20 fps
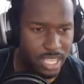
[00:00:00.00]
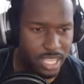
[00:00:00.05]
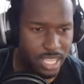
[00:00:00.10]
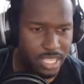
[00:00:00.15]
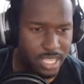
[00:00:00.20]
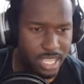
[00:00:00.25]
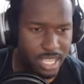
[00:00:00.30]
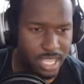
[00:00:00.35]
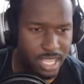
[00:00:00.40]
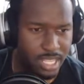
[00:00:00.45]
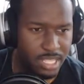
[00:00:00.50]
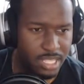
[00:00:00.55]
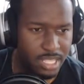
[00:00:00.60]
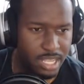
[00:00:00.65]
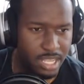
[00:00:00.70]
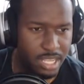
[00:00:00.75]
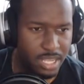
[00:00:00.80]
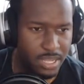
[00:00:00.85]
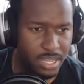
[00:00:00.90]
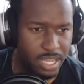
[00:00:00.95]
And then
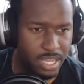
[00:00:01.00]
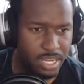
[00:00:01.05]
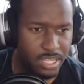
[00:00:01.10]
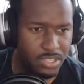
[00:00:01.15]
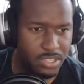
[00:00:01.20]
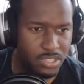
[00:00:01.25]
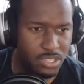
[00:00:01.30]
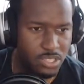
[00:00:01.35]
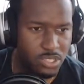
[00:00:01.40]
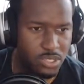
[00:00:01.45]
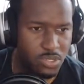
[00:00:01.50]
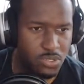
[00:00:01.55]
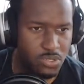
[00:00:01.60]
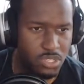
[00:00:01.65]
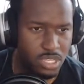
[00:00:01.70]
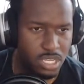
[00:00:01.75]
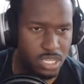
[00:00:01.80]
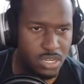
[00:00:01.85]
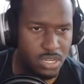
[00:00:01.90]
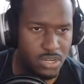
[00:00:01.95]
any other
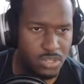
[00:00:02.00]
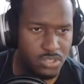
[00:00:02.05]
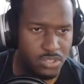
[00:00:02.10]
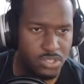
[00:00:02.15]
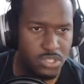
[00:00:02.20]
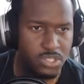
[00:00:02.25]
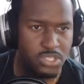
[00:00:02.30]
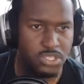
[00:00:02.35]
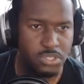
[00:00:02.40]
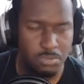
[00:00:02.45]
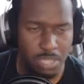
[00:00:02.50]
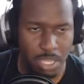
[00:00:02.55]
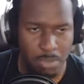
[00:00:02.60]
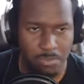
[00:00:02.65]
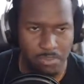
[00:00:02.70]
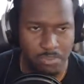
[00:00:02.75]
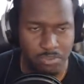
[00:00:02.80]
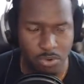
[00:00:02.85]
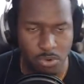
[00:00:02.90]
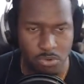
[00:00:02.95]
news here? There's some
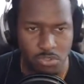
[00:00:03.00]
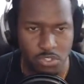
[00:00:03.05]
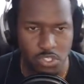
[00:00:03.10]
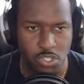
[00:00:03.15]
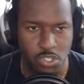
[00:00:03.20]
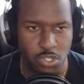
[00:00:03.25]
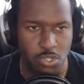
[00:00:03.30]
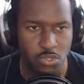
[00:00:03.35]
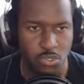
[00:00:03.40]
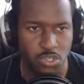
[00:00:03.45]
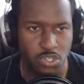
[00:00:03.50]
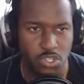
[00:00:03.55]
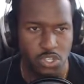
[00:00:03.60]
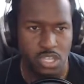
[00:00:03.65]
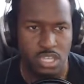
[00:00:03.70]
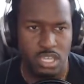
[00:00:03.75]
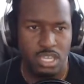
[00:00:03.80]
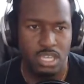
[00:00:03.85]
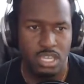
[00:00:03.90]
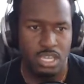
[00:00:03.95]
Game of Thrones news.
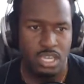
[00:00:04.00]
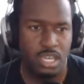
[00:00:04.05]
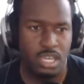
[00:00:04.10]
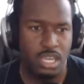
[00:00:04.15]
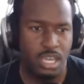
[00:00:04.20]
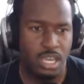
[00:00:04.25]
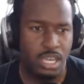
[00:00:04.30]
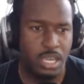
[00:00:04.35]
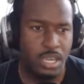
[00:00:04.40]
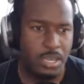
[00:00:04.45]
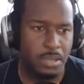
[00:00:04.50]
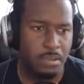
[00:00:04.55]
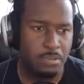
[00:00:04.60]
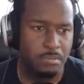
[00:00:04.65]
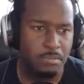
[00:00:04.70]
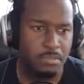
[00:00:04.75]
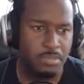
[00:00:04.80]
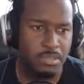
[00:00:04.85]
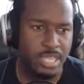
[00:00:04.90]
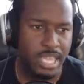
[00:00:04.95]

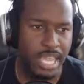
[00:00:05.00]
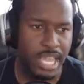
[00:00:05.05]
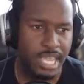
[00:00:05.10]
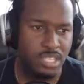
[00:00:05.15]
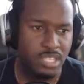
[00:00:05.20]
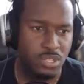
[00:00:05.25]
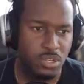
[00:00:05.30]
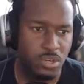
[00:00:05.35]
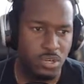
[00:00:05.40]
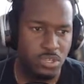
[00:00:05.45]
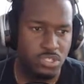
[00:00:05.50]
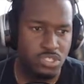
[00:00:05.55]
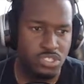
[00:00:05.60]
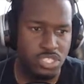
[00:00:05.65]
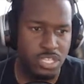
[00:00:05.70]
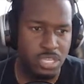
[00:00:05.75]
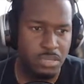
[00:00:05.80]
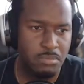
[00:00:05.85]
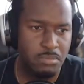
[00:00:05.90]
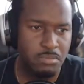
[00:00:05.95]
The actor
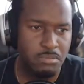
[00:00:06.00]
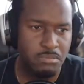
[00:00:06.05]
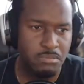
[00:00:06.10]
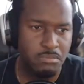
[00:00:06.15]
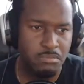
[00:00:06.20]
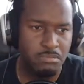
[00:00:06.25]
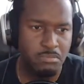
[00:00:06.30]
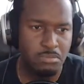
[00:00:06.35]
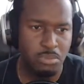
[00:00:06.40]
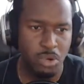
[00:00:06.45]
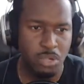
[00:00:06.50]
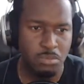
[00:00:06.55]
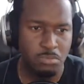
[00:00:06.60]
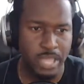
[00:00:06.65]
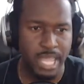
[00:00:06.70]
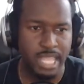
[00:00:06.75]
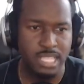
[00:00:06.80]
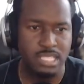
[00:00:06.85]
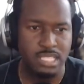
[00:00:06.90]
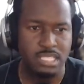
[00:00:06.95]
Jim
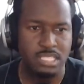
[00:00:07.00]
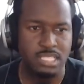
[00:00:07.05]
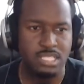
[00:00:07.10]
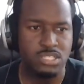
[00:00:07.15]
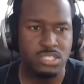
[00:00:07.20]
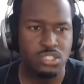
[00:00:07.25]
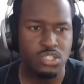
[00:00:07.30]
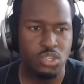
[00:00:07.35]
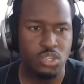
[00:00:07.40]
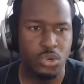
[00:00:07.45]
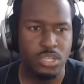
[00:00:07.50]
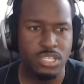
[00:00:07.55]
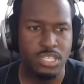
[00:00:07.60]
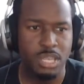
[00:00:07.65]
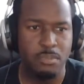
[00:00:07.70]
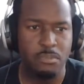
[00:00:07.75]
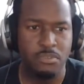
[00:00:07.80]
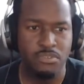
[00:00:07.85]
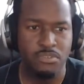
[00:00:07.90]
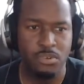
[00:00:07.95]
Broadbent has joined
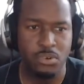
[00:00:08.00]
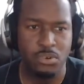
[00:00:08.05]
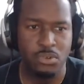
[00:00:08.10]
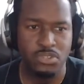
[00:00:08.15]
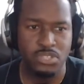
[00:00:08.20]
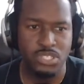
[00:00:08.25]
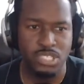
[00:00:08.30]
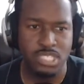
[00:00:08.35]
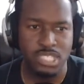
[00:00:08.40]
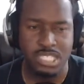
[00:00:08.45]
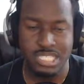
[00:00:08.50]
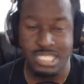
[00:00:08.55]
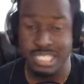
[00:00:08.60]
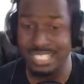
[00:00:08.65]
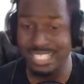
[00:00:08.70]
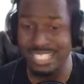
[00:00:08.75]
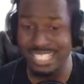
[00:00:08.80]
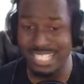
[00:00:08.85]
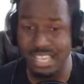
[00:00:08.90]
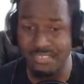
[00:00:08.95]
Game of Thrones
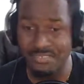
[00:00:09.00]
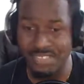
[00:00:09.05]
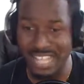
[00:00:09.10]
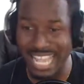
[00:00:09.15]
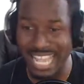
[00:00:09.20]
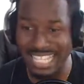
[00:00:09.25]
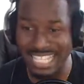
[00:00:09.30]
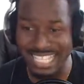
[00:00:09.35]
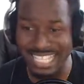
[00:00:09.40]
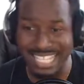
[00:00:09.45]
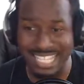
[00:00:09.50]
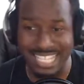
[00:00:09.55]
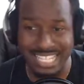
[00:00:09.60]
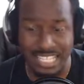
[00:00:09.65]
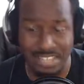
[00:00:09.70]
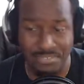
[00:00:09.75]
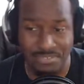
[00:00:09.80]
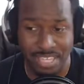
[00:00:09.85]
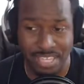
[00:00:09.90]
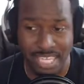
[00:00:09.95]
season 7 as a
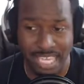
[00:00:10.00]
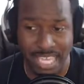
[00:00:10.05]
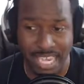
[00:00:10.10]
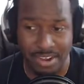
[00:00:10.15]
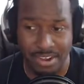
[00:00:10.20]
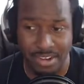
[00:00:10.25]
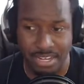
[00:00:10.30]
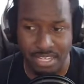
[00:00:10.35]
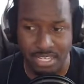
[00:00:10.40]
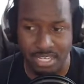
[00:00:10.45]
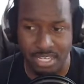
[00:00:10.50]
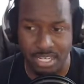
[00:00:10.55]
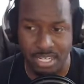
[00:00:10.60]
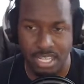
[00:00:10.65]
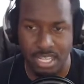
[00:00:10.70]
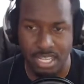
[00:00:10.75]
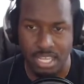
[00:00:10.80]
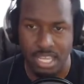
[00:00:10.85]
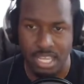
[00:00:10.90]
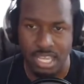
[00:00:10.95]
significant character.
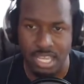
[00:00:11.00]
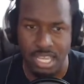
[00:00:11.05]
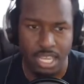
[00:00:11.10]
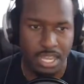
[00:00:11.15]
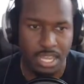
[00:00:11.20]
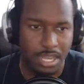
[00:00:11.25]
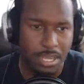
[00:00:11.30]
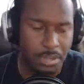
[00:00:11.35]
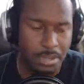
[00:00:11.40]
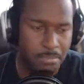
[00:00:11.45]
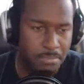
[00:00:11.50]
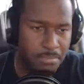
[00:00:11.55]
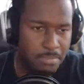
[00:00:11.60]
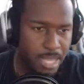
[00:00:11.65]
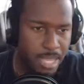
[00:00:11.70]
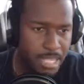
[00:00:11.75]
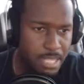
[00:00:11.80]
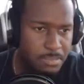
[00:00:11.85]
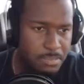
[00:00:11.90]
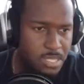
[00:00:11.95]
And
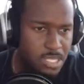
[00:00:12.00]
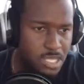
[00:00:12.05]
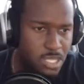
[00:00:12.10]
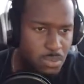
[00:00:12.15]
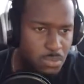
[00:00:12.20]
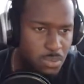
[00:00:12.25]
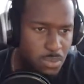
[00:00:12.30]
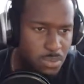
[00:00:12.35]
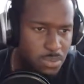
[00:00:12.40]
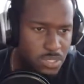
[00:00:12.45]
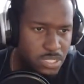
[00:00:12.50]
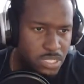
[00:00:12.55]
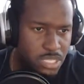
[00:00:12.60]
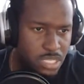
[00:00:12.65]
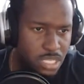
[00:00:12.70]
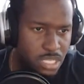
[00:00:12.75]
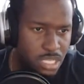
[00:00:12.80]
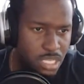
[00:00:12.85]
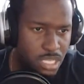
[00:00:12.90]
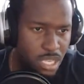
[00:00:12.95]
let me see, what was
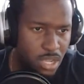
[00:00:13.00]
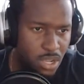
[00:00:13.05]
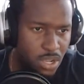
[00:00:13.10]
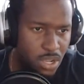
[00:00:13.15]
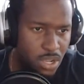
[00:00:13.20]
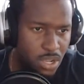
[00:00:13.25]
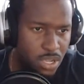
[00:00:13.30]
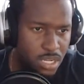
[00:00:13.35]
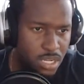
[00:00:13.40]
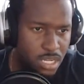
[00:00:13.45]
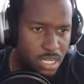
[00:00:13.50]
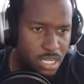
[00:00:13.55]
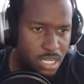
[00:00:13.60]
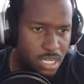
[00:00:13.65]
he on?